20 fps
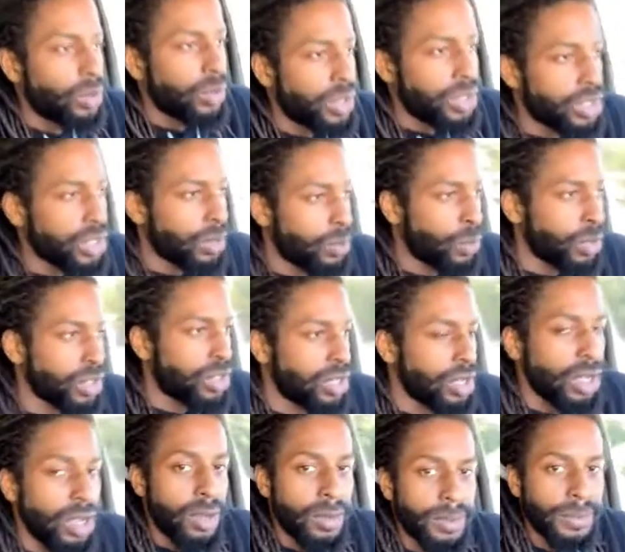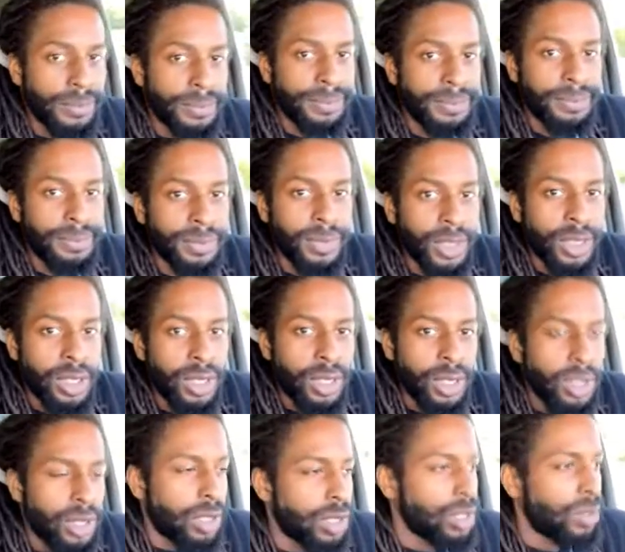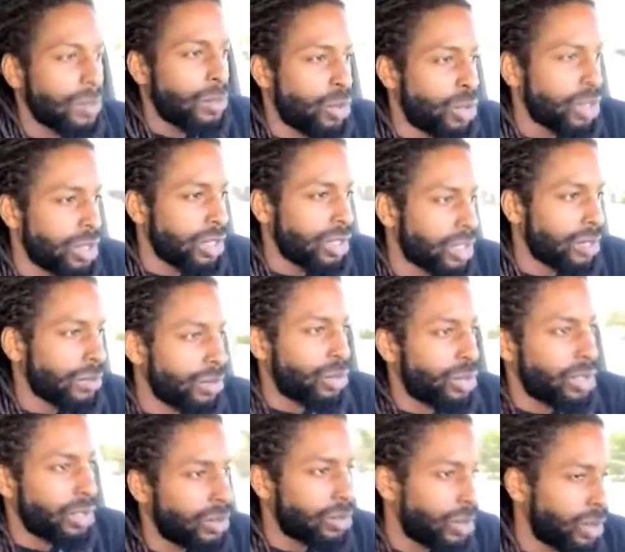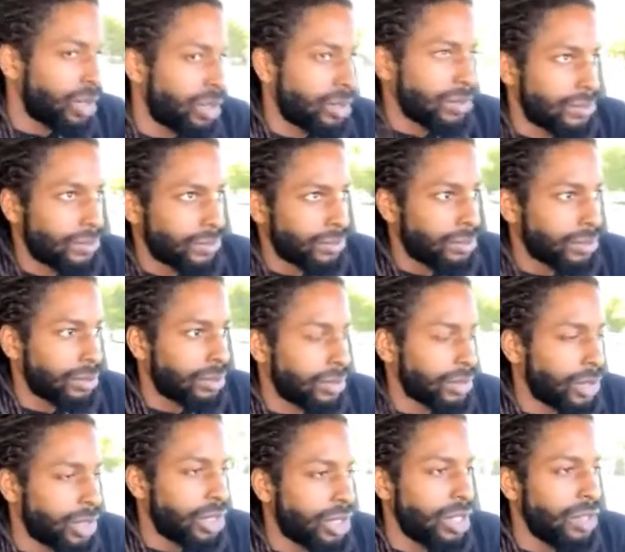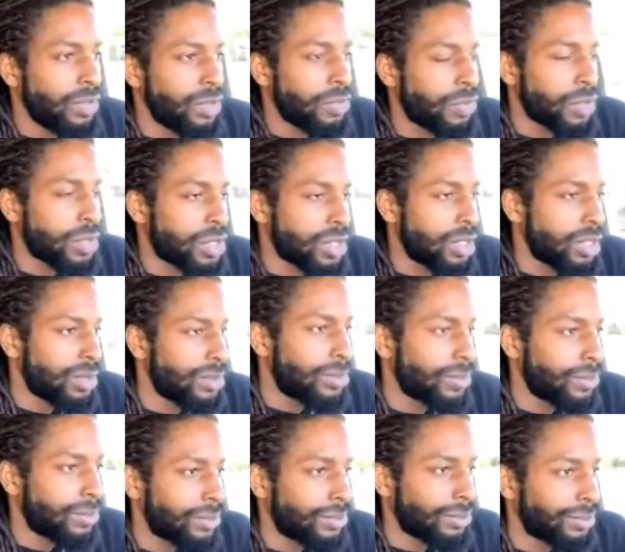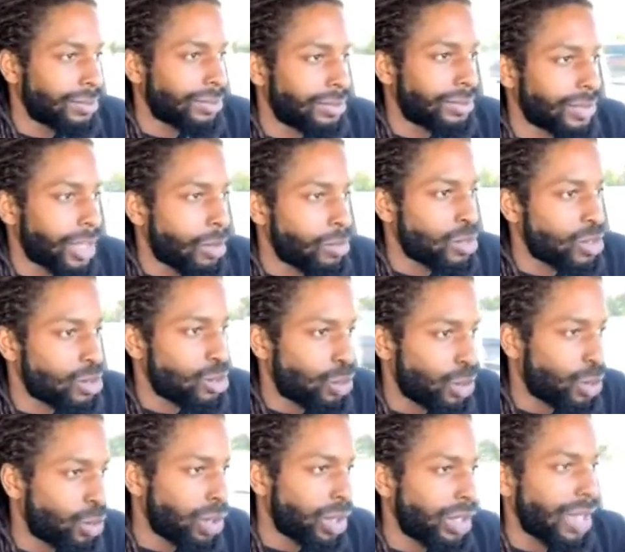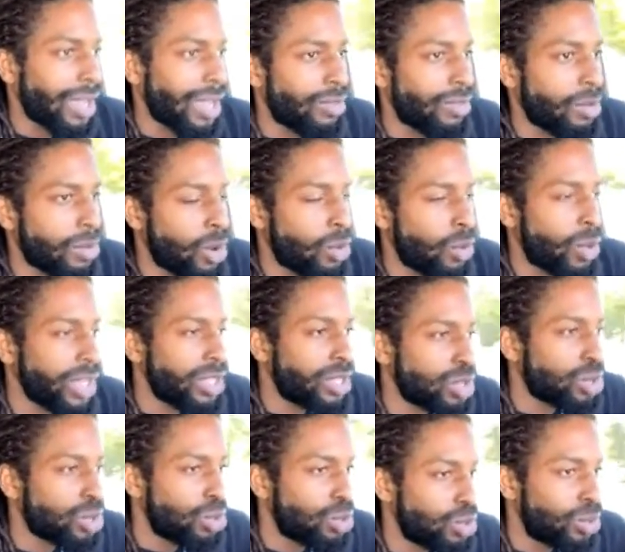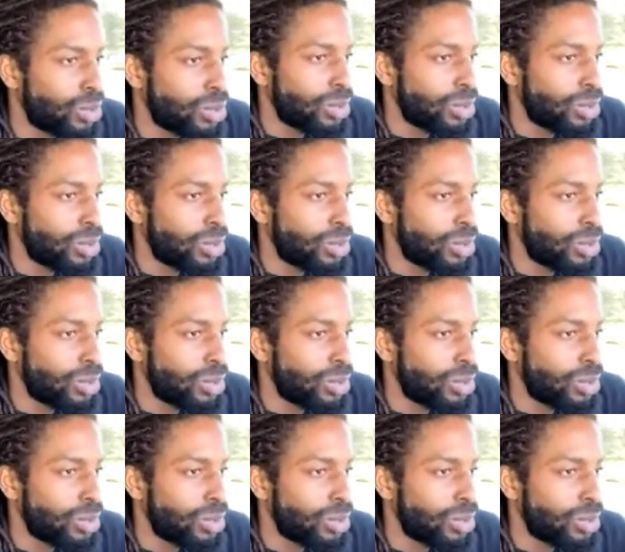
What's up? What's up? Good morning. Good morning. Well, good evening for some. I'm just doing a quick live on my way to